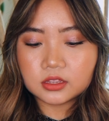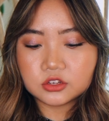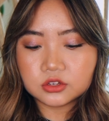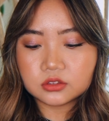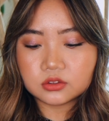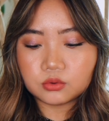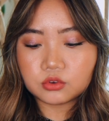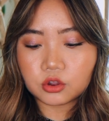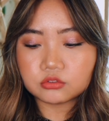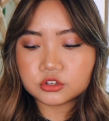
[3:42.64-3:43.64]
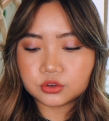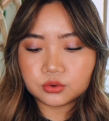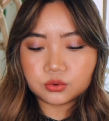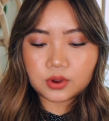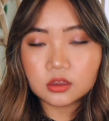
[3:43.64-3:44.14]
It's just so
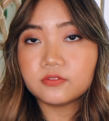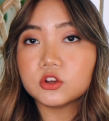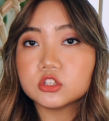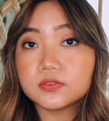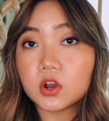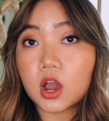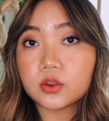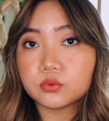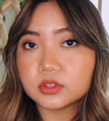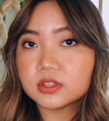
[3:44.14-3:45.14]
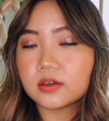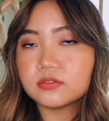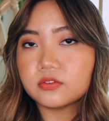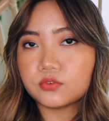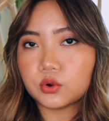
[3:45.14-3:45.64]
go-to. First of all, I really love
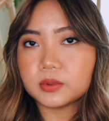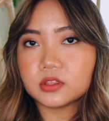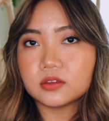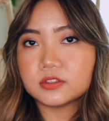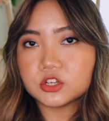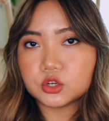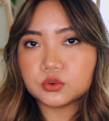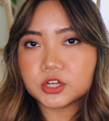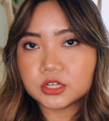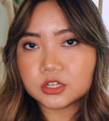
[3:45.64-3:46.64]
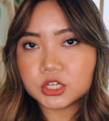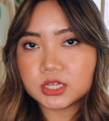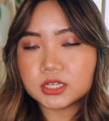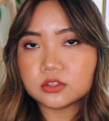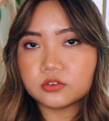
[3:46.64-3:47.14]
the formula of the Generation
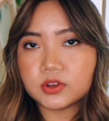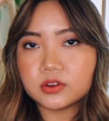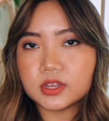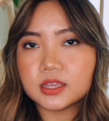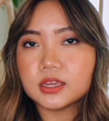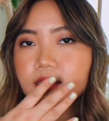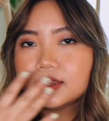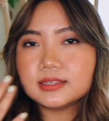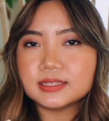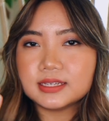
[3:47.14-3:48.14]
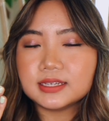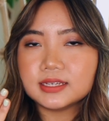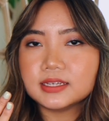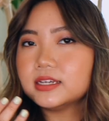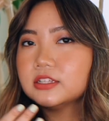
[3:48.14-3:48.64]
Gs. They're very
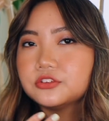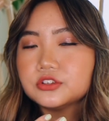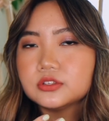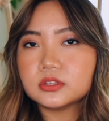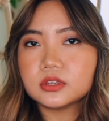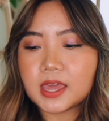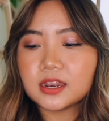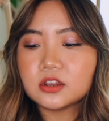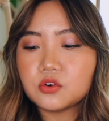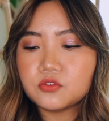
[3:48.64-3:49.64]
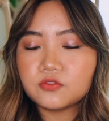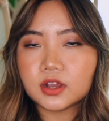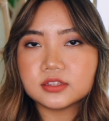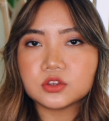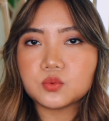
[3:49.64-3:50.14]
easy. They're just kind of no
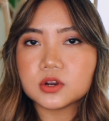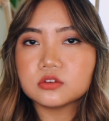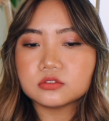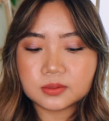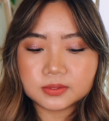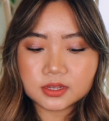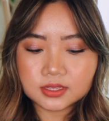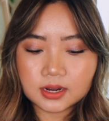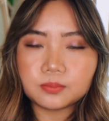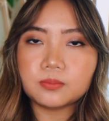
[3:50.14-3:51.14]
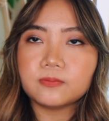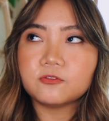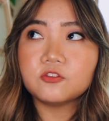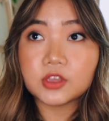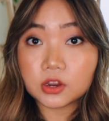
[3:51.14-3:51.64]
fuss. They're one of those lipsticks that I'm
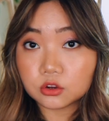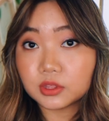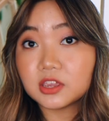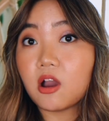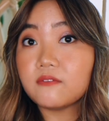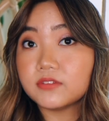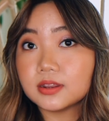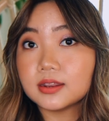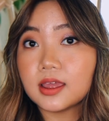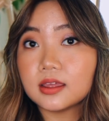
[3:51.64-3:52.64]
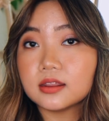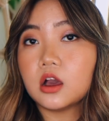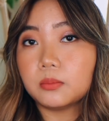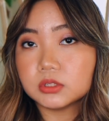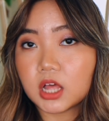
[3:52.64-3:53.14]
fairly confident at
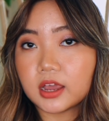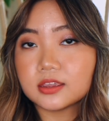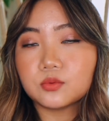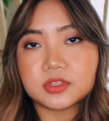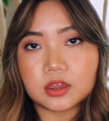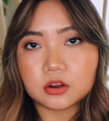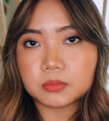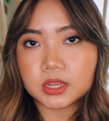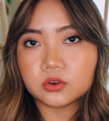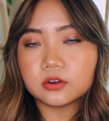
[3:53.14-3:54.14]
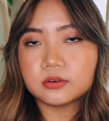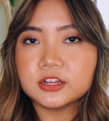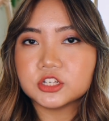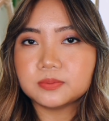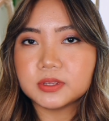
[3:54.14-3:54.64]
applying without a mirror,
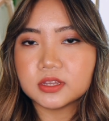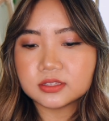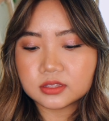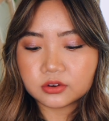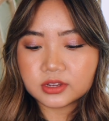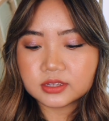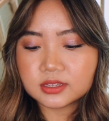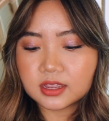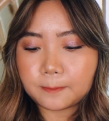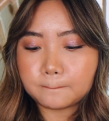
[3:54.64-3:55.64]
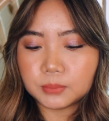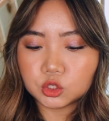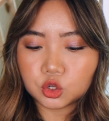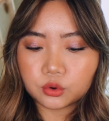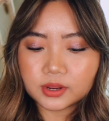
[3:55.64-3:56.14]
just because there is a
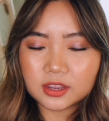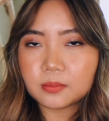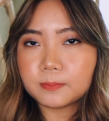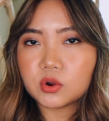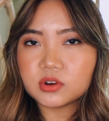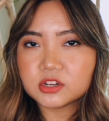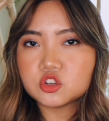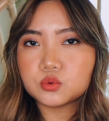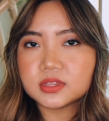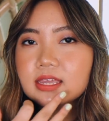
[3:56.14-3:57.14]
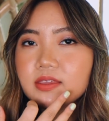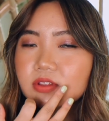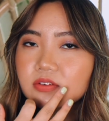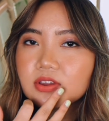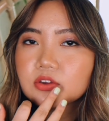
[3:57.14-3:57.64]
blurring component to it. Even
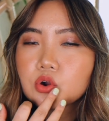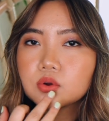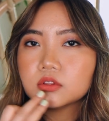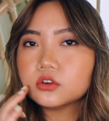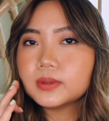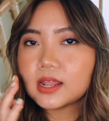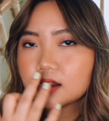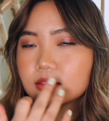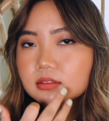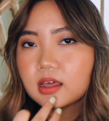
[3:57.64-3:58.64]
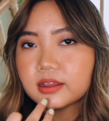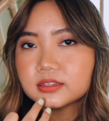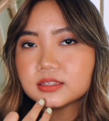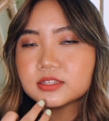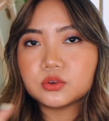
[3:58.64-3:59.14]
if I go a little bit out of the
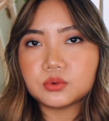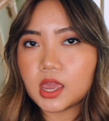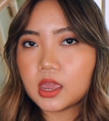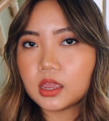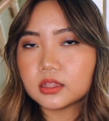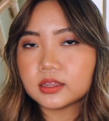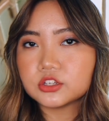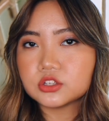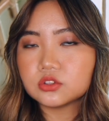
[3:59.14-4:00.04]
lines, it's okay. Like, it just